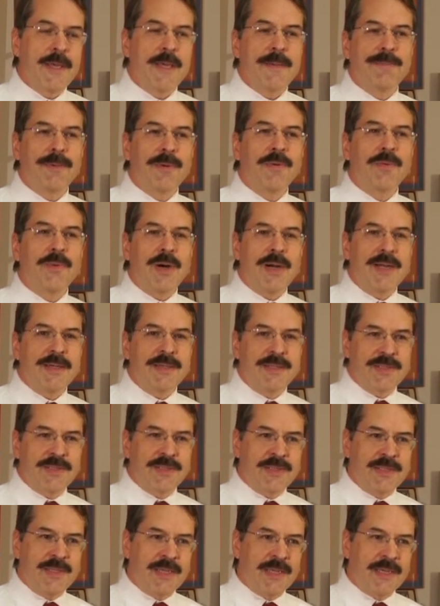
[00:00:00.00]
People wanted
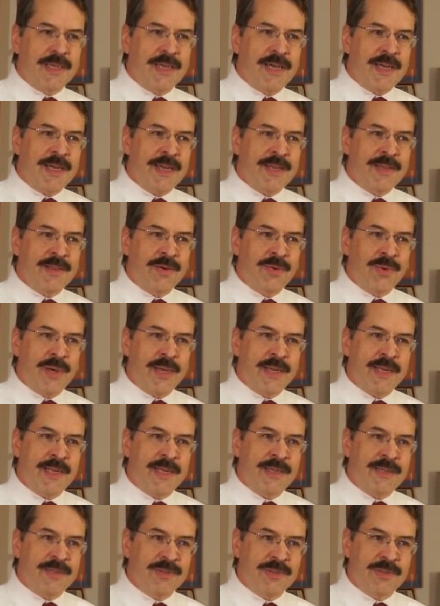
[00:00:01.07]
to see a guy in the White
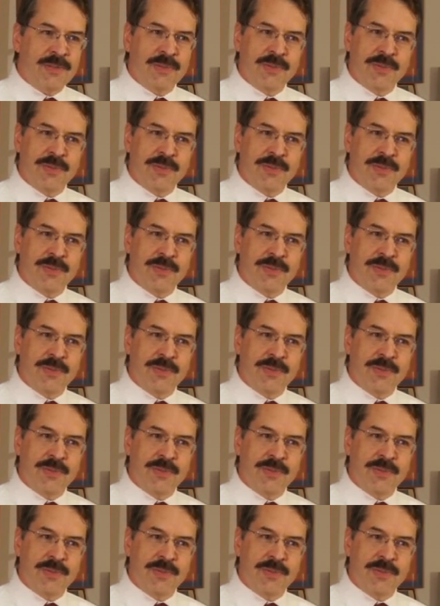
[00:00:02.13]
House